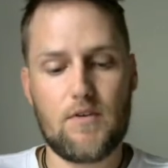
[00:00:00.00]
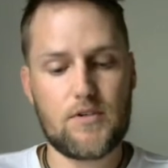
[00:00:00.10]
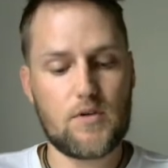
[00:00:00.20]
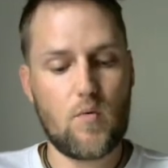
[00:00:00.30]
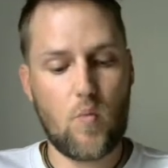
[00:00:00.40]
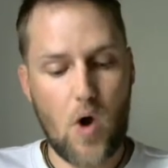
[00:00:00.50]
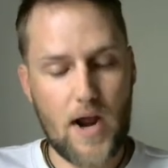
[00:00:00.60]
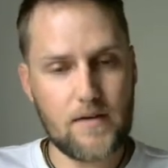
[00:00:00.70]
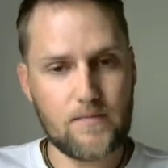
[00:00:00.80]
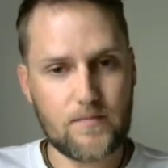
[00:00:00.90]
So
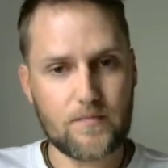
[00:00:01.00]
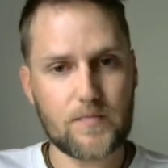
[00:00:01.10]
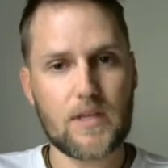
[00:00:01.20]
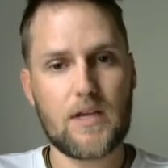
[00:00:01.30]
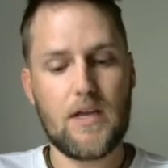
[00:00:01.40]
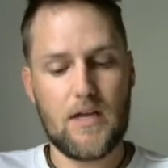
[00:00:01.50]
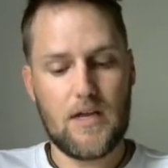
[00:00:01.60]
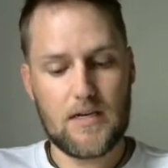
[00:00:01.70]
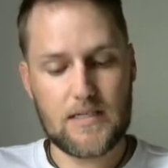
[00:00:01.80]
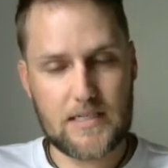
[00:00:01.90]
1,
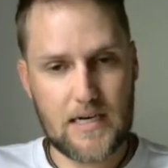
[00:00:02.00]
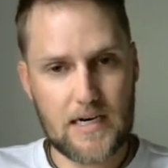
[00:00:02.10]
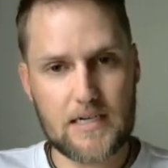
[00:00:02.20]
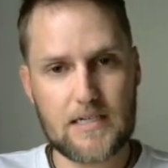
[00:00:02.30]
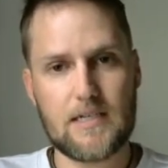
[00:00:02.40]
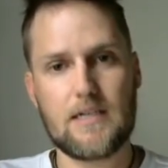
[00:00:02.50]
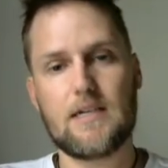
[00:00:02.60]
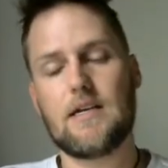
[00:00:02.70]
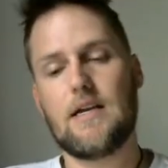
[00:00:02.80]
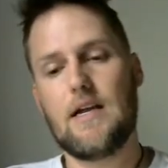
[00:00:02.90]
6,
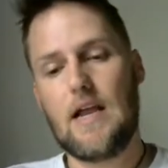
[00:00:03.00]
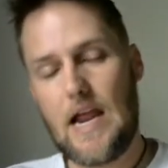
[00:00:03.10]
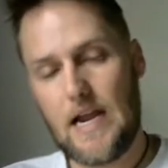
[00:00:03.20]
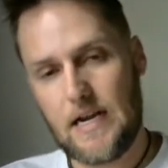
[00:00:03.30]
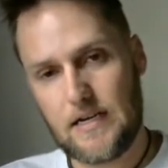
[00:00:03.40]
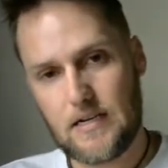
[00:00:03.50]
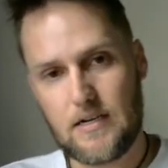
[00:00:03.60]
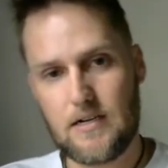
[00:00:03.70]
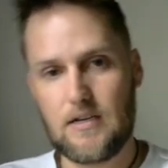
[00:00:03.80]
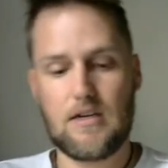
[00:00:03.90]
8,
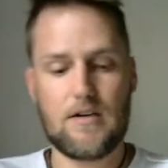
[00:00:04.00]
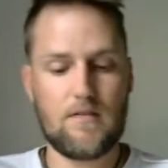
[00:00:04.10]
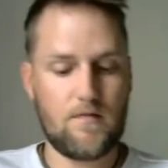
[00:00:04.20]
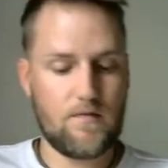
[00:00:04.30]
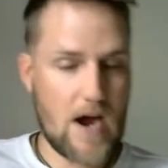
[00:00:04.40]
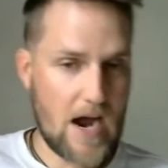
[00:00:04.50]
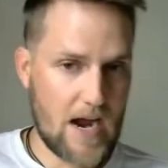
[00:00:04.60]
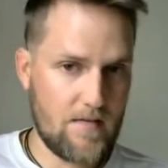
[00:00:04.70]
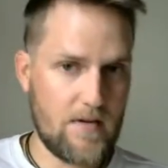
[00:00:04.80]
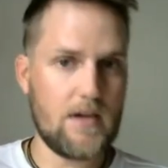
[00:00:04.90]

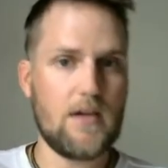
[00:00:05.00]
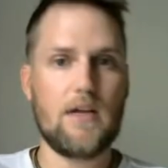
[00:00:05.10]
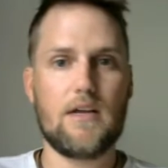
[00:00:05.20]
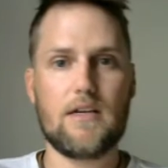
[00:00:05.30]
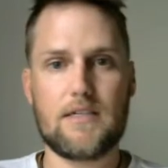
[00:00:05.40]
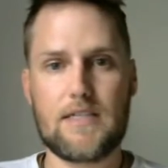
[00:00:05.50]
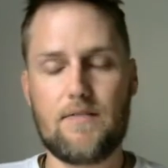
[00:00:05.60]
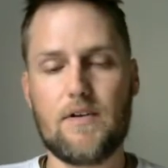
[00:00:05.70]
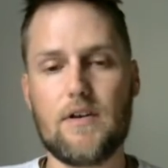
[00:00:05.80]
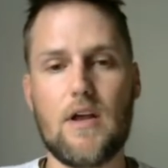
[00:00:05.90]
5,
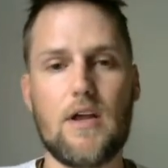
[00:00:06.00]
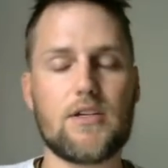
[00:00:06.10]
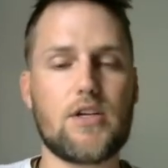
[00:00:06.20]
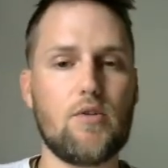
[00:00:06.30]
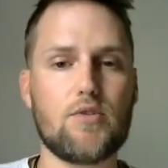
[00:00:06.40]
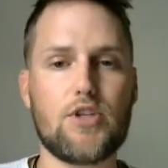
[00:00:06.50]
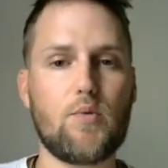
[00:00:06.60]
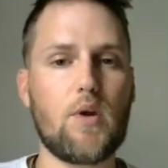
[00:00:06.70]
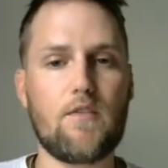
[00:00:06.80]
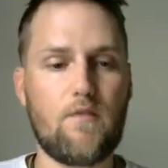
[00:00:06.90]
7. Skills
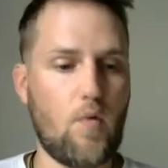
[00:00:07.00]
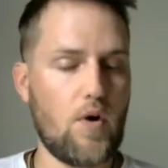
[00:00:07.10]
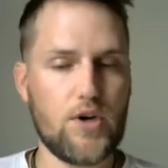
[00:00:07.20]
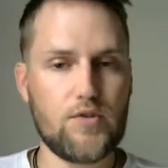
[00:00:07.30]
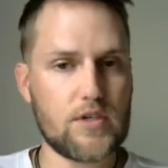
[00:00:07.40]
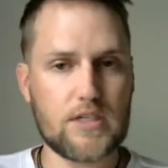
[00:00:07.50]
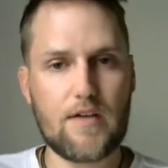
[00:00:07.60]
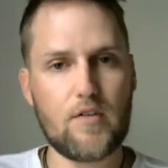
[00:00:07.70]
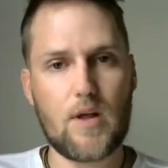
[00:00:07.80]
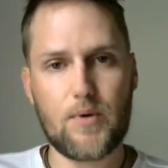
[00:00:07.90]
3 and 4, you just
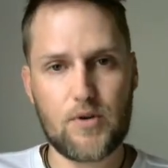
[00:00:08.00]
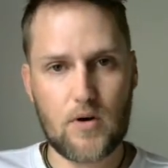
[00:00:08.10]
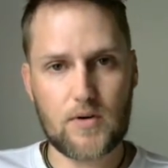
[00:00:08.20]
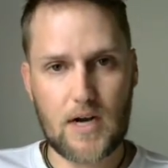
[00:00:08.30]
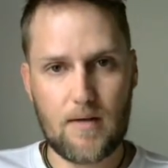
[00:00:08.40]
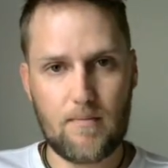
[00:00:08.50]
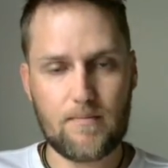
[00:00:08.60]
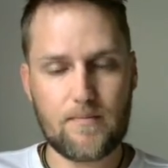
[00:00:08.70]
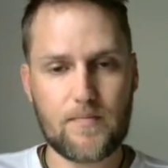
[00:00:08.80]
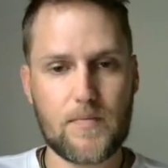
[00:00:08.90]
level up in your own time.
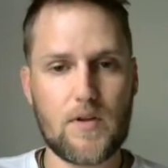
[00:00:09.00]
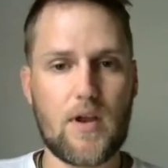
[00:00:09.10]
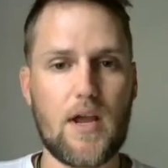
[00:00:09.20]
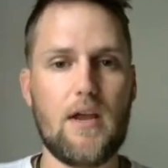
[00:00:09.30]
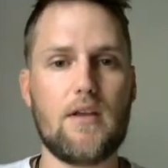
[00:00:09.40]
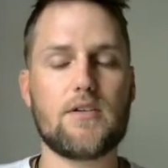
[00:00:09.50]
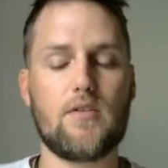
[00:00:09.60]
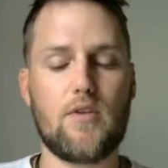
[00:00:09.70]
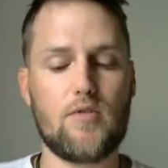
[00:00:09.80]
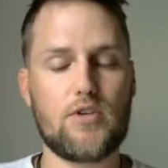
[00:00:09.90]
Okay, so
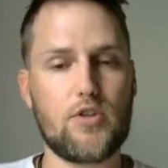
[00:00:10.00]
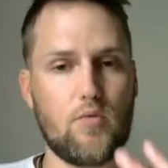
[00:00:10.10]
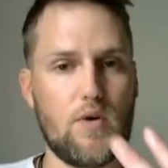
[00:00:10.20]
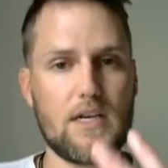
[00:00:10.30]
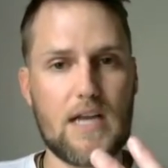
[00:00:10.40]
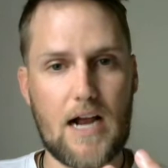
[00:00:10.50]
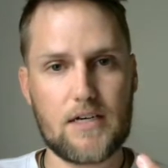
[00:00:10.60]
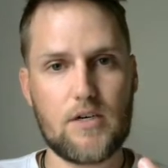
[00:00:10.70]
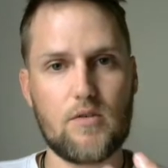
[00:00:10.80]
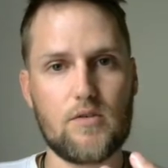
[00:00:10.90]
those 3 attack
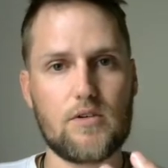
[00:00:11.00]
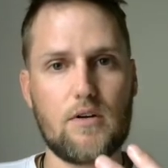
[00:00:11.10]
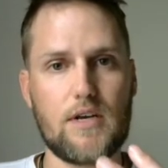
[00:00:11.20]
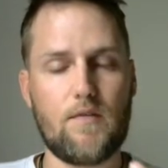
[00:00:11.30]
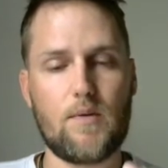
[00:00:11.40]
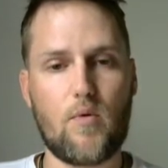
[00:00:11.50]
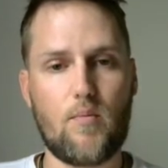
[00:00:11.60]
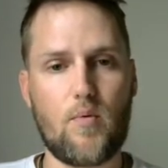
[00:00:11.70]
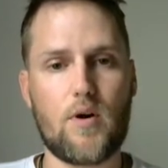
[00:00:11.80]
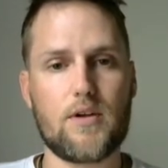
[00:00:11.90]
skills are definitely more
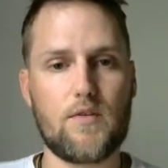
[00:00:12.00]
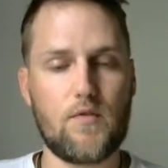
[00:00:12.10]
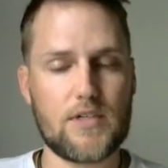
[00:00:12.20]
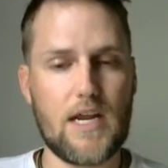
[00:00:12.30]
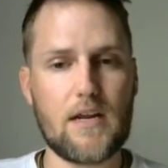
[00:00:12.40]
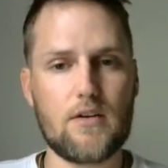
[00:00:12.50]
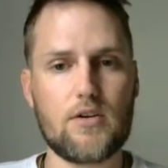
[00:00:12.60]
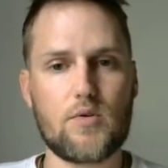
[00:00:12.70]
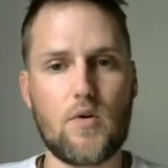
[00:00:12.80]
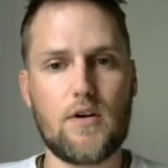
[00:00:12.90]
important. So Forsaken,
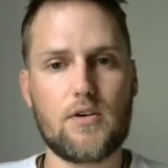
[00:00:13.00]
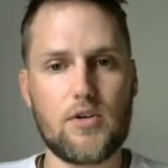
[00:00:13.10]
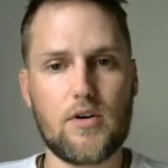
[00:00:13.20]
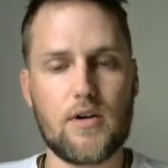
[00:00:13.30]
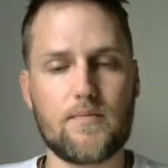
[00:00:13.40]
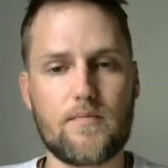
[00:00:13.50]
Destroy, and Shooter.